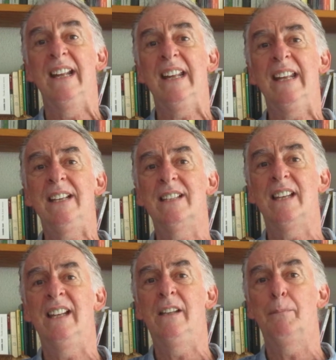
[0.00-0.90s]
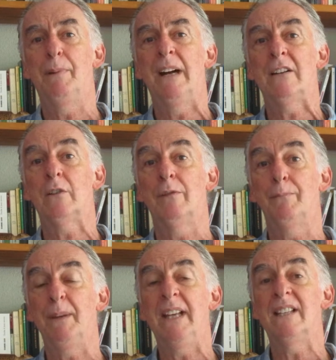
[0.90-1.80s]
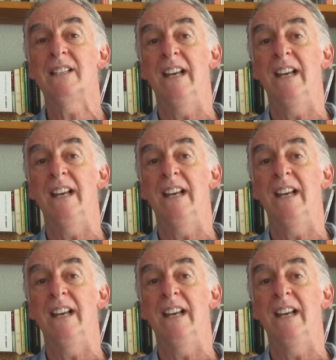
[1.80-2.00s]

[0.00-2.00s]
is in the part of peace